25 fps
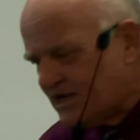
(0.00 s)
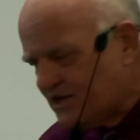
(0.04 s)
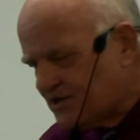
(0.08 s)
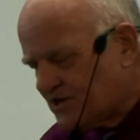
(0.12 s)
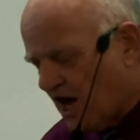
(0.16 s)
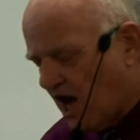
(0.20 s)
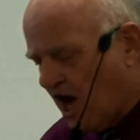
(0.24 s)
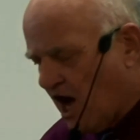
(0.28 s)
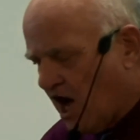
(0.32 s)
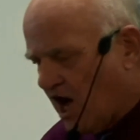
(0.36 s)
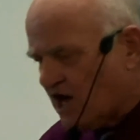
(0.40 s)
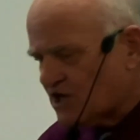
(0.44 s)
the
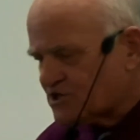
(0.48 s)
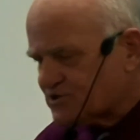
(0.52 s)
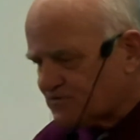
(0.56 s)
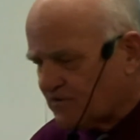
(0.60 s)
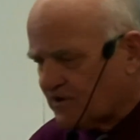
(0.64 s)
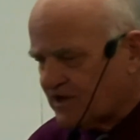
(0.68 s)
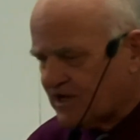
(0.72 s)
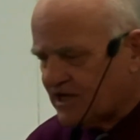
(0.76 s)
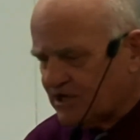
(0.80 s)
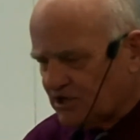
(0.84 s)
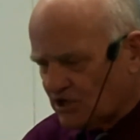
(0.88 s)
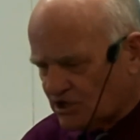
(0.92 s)

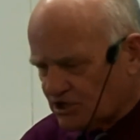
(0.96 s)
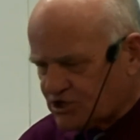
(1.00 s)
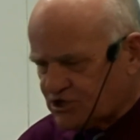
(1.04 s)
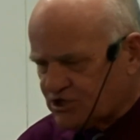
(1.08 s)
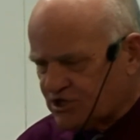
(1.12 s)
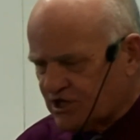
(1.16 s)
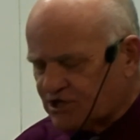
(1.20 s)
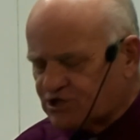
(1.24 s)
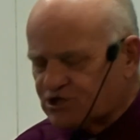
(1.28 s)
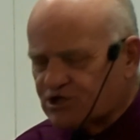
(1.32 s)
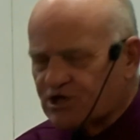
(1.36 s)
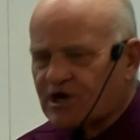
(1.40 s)
Oxford English
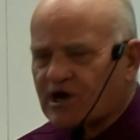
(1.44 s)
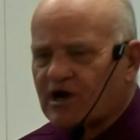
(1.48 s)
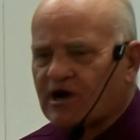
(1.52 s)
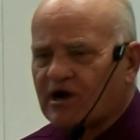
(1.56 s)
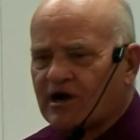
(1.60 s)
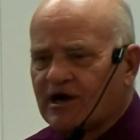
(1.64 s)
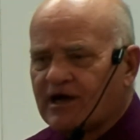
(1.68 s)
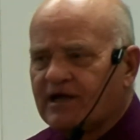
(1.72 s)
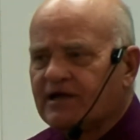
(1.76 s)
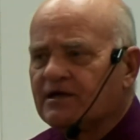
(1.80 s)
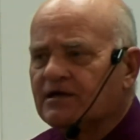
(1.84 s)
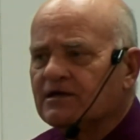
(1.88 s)

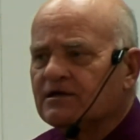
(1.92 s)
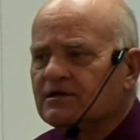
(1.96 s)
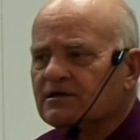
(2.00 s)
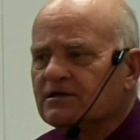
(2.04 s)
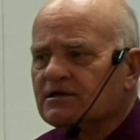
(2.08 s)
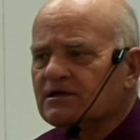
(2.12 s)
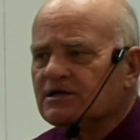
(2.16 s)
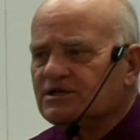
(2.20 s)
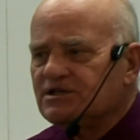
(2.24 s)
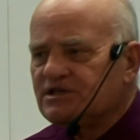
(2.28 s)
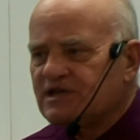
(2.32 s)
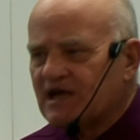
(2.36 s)
Dictionary
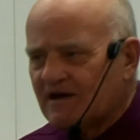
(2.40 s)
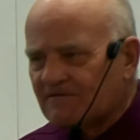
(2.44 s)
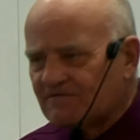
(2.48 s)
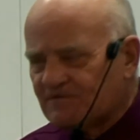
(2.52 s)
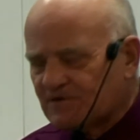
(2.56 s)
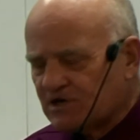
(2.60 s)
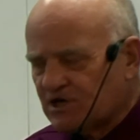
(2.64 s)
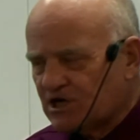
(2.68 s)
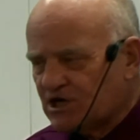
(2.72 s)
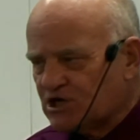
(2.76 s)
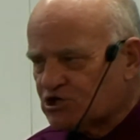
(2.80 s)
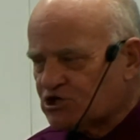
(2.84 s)

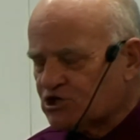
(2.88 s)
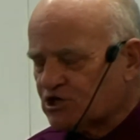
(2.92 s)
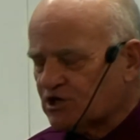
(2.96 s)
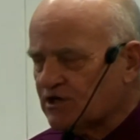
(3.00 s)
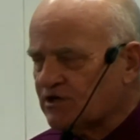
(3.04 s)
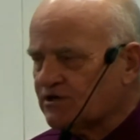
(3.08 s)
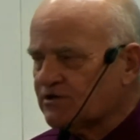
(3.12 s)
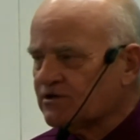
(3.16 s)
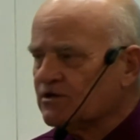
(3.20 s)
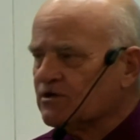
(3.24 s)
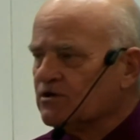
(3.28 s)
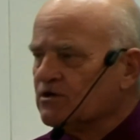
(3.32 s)

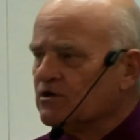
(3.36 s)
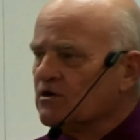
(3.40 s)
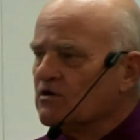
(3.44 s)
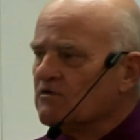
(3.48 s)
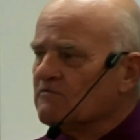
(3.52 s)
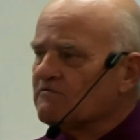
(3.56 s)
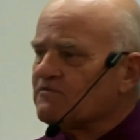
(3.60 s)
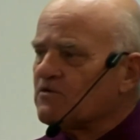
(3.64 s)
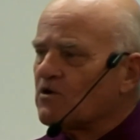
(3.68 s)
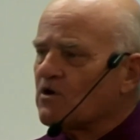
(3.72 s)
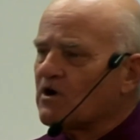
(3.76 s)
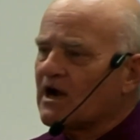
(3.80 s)
definition
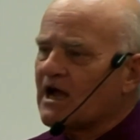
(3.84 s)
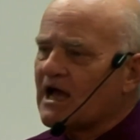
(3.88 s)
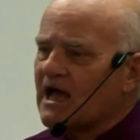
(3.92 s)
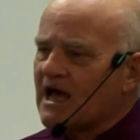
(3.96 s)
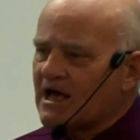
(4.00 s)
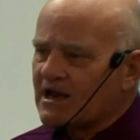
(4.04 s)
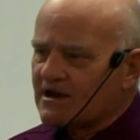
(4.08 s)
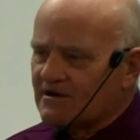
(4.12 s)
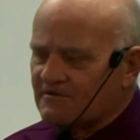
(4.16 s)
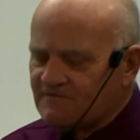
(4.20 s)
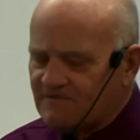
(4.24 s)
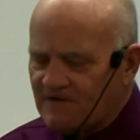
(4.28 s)
for
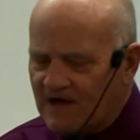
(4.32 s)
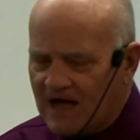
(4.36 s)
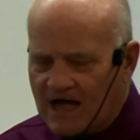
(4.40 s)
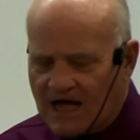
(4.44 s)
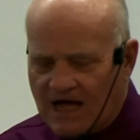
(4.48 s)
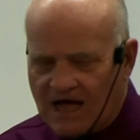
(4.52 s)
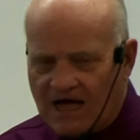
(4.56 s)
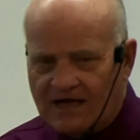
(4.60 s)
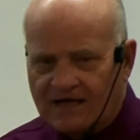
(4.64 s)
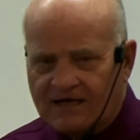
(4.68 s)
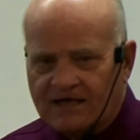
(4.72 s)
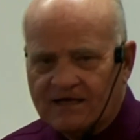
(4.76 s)

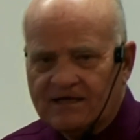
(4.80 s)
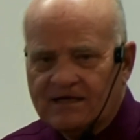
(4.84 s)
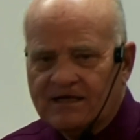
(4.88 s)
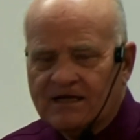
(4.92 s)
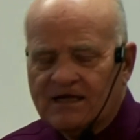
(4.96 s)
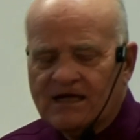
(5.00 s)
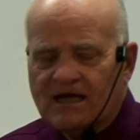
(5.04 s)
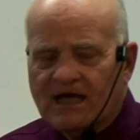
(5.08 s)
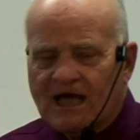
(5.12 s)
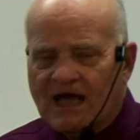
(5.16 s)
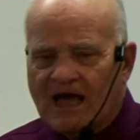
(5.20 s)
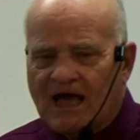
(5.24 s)
edify.
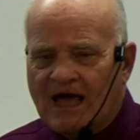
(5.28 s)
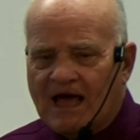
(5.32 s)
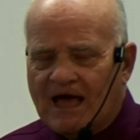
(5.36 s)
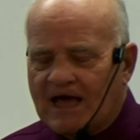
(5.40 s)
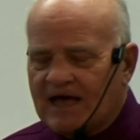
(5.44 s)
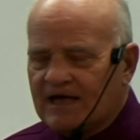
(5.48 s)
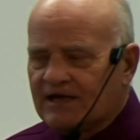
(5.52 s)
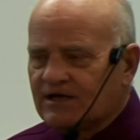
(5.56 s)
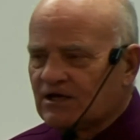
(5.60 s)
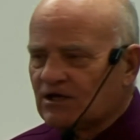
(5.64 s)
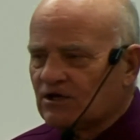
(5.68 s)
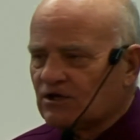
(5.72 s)

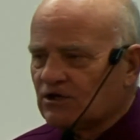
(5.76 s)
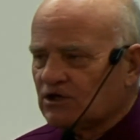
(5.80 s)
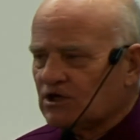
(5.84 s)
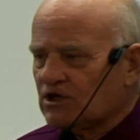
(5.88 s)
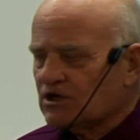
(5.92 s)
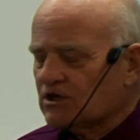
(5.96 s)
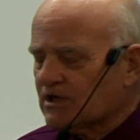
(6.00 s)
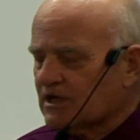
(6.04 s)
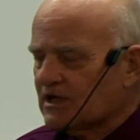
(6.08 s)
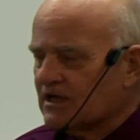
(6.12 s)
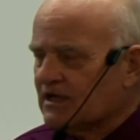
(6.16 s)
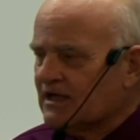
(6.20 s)
And
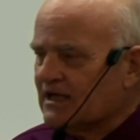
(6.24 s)
look,